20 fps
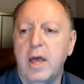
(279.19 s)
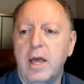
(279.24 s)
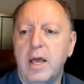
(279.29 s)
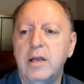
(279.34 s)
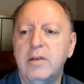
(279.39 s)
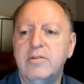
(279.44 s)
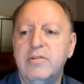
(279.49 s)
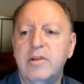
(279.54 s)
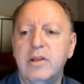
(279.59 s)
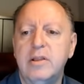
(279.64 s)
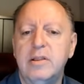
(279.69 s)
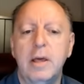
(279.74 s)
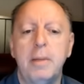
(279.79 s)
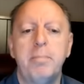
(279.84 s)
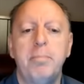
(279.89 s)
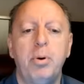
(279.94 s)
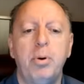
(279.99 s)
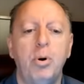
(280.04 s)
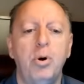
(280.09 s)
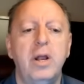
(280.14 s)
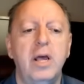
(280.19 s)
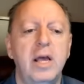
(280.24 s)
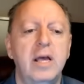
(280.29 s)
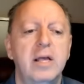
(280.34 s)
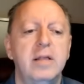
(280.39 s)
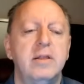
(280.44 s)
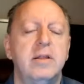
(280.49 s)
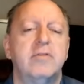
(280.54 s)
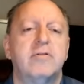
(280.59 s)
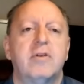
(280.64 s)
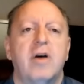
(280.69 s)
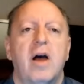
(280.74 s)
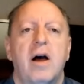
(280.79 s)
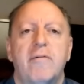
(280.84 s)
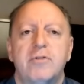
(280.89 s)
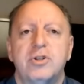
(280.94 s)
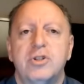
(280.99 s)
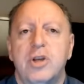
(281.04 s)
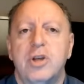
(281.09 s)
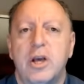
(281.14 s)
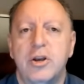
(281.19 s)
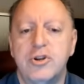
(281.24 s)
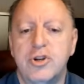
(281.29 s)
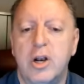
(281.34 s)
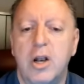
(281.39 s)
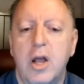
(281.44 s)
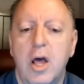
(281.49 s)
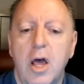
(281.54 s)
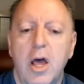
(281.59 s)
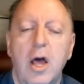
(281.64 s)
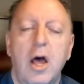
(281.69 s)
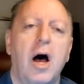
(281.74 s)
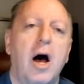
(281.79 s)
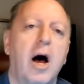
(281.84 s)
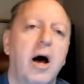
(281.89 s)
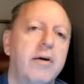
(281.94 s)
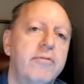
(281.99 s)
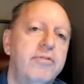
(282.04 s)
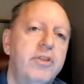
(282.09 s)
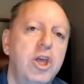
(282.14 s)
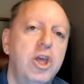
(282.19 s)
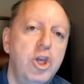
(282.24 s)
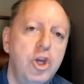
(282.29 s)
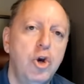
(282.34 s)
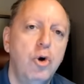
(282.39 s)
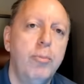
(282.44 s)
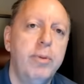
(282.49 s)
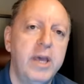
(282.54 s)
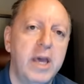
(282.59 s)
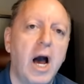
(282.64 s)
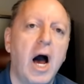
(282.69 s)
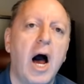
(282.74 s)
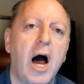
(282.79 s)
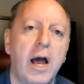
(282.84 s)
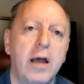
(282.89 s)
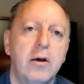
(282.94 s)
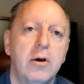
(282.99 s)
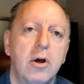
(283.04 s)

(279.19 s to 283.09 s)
is that they put in this conversation of the UBI.